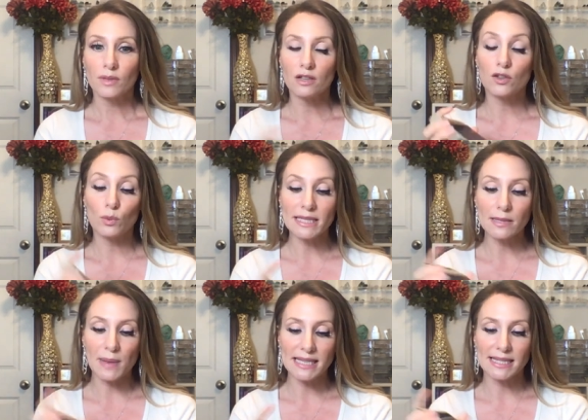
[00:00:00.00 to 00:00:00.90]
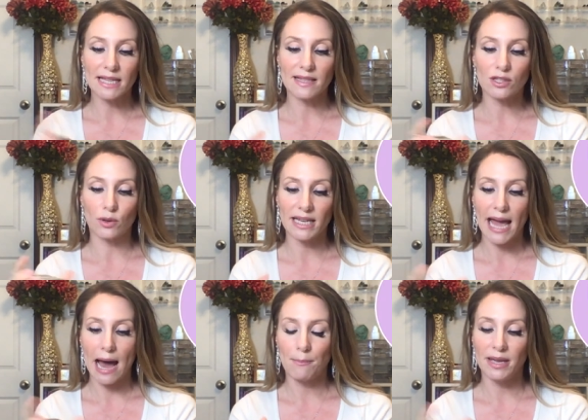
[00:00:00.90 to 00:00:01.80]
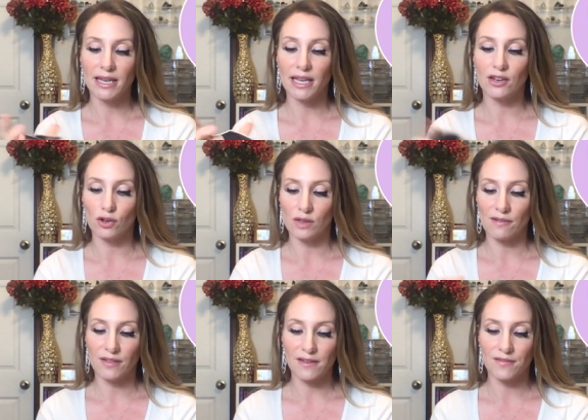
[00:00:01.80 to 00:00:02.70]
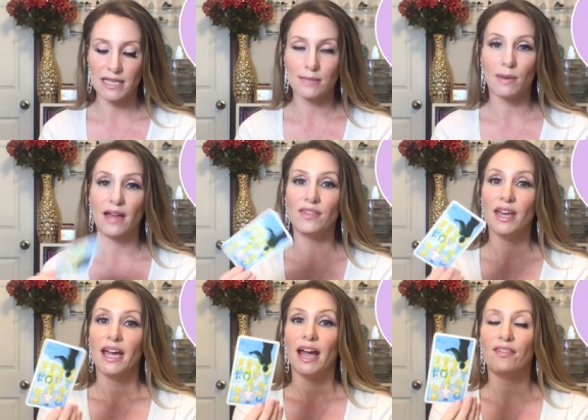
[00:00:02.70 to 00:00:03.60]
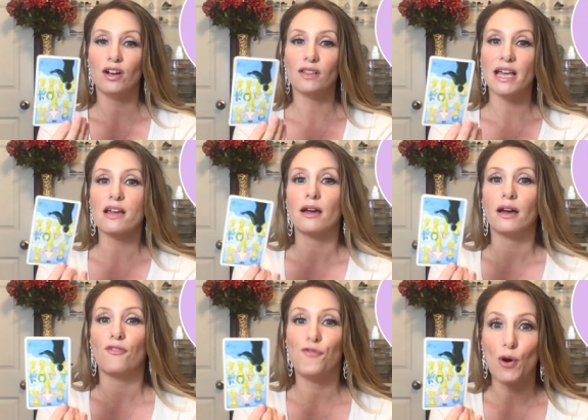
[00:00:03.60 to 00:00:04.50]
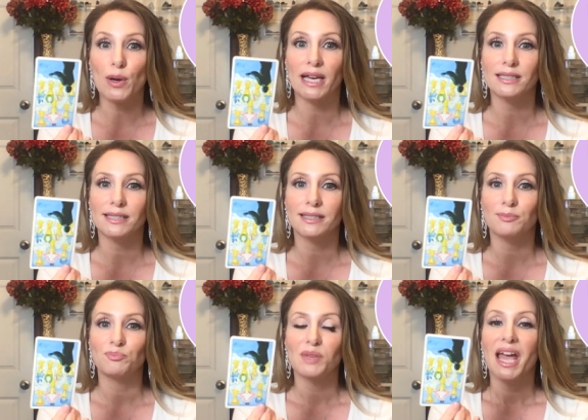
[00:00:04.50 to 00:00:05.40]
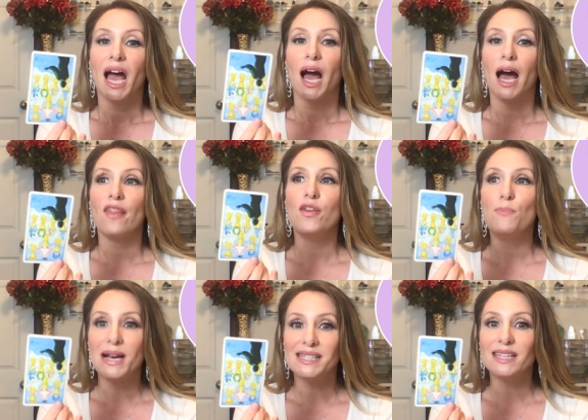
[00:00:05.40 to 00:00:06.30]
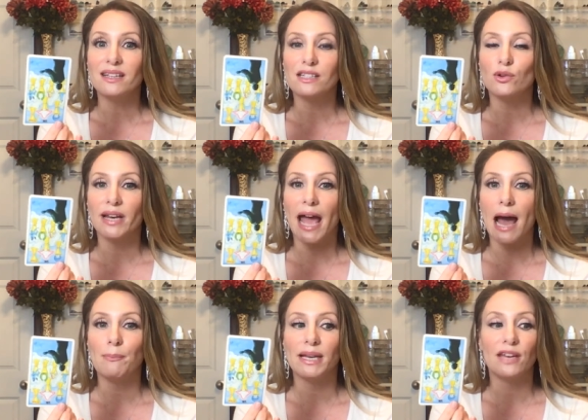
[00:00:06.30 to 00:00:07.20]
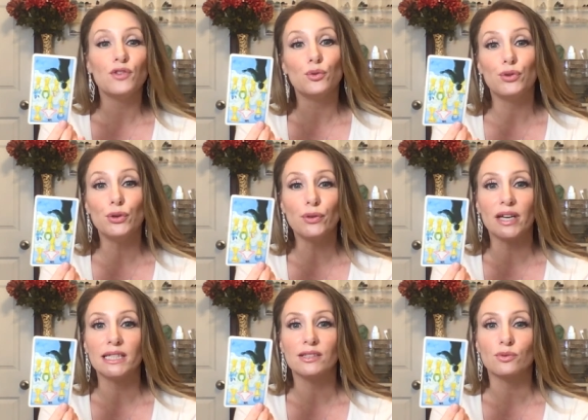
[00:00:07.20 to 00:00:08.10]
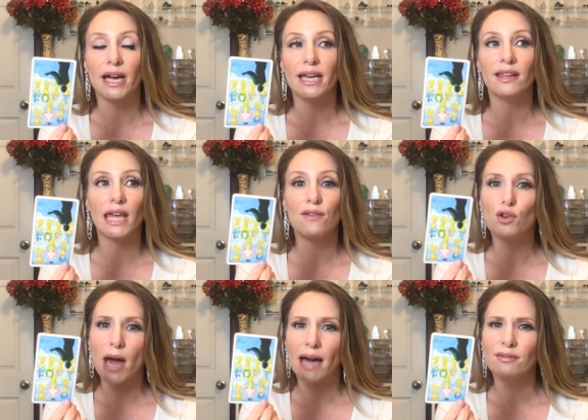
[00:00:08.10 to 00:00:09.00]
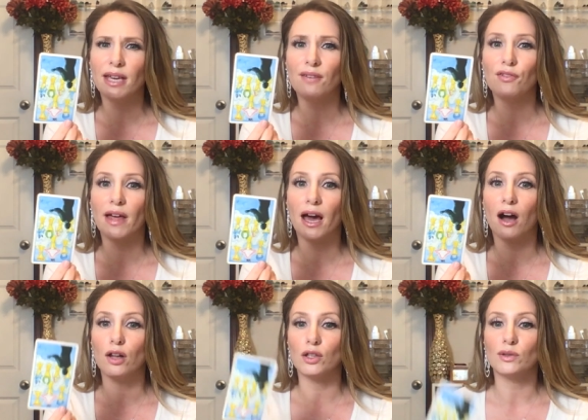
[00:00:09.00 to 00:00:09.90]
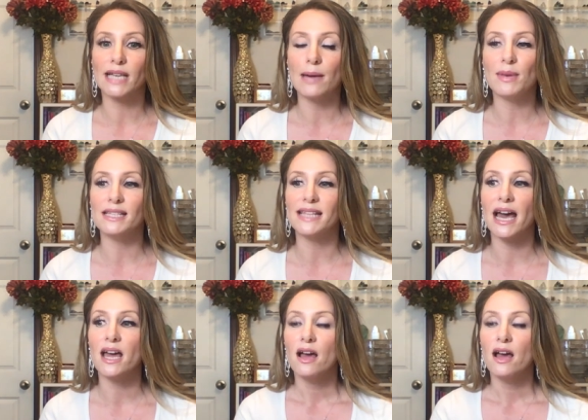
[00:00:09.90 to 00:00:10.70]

so, what's the best thing that's going to happen in your love life this month? And they're like, focus the best thing that is going to happen if you do this, right? Like if you advocate for that alone time is that